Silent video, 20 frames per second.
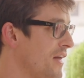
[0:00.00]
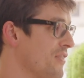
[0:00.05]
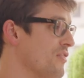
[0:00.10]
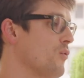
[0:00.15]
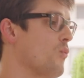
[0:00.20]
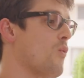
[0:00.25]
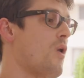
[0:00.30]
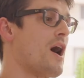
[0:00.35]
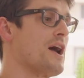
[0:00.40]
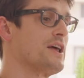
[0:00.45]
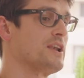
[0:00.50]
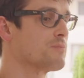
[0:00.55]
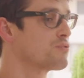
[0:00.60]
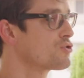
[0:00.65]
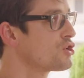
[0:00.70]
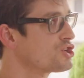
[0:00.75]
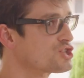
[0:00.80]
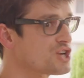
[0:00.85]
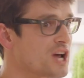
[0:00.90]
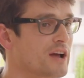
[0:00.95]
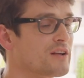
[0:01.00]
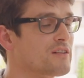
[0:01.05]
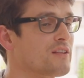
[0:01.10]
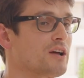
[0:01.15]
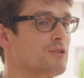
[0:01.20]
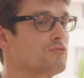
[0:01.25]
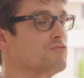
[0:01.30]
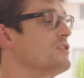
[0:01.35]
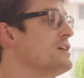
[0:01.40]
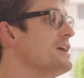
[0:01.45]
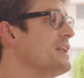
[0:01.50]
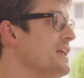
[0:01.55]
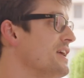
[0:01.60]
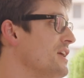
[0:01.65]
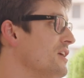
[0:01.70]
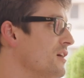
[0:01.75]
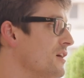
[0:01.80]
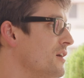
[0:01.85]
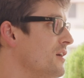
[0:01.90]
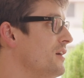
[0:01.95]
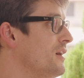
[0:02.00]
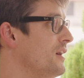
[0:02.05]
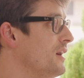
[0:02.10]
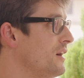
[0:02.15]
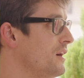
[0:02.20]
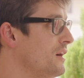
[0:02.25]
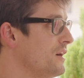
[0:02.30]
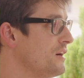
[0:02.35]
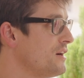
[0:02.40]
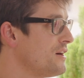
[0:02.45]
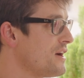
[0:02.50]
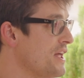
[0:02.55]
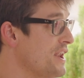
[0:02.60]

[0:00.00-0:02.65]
and the wider project like really uh,